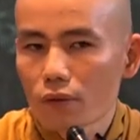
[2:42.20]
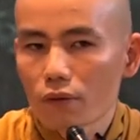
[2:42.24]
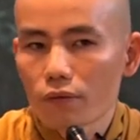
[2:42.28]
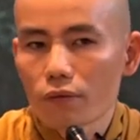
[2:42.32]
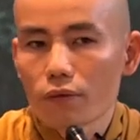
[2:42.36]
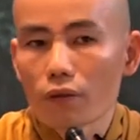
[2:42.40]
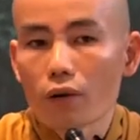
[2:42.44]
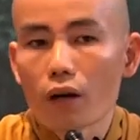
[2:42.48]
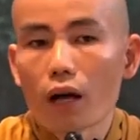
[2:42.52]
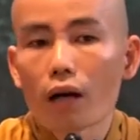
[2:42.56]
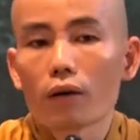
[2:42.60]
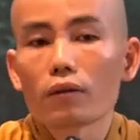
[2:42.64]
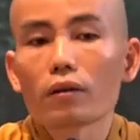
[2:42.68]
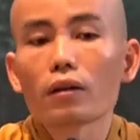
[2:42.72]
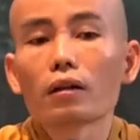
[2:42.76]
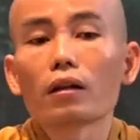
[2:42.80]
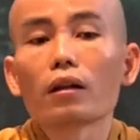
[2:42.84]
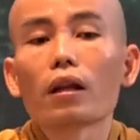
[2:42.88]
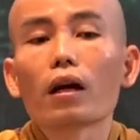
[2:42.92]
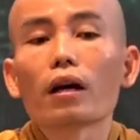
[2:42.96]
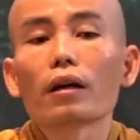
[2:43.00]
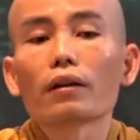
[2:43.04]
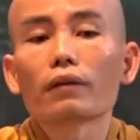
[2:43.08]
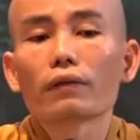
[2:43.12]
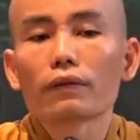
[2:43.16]
for our
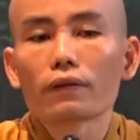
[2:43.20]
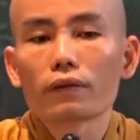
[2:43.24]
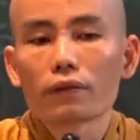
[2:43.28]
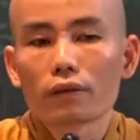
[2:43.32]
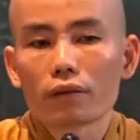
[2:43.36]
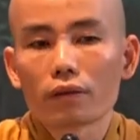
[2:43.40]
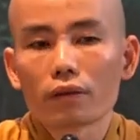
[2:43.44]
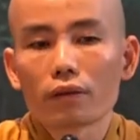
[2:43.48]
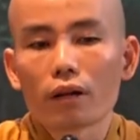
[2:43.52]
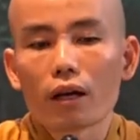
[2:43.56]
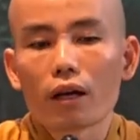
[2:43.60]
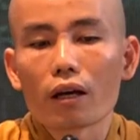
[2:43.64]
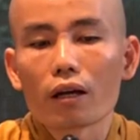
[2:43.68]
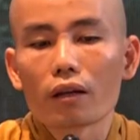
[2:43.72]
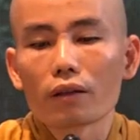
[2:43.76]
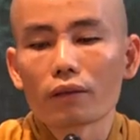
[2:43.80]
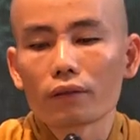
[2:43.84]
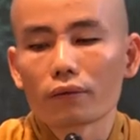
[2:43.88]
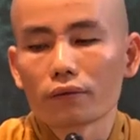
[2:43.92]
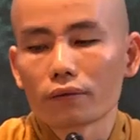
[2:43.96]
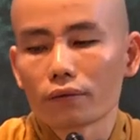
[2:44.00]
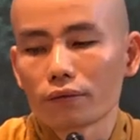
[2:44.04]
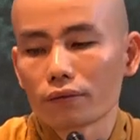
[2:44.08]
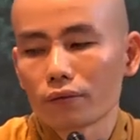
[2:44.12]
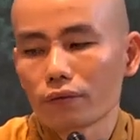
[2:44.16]
life
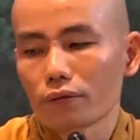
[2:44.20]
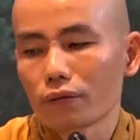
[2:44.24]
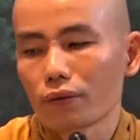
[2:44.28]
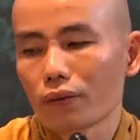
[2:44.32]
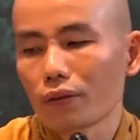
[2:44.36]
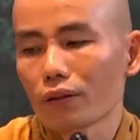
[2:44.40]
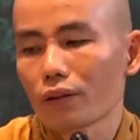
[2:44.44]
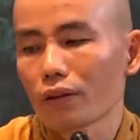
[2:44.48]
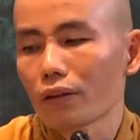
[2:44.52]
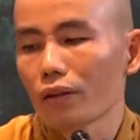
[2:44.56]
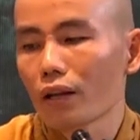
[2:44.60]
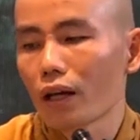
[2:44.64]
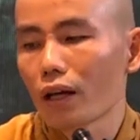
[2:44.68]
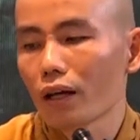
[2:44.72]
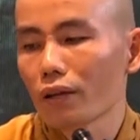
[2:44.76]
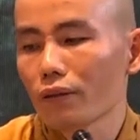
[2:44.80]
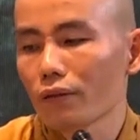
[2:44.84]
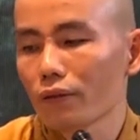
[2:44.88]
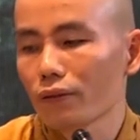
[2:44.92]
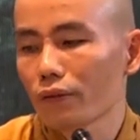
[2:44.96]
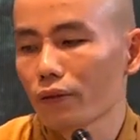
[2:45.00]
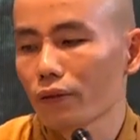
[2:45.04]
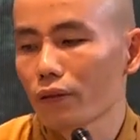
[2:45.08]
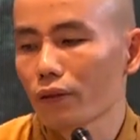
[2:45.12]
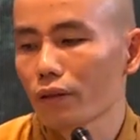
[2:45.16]
and for the
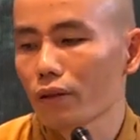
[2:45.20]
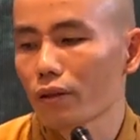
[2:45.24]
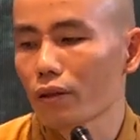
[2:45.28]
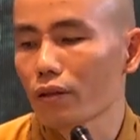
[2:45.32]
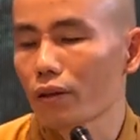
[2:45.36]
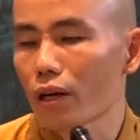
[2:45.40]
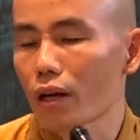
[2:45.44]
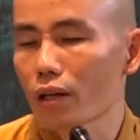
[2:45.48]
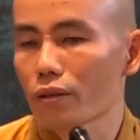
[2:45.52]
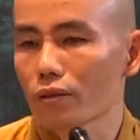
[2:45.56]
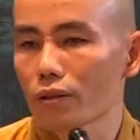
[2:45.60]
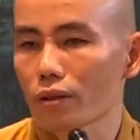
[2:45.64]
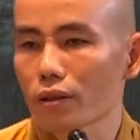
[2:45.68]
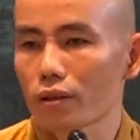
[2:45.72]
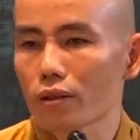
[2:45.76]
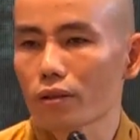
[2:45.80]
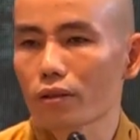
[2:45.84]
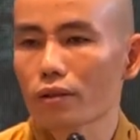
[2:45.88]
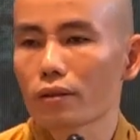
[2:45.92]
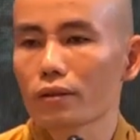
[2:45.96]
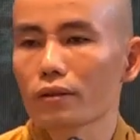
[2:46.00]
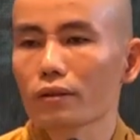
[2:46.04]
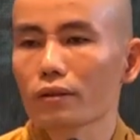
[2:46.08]
life around us.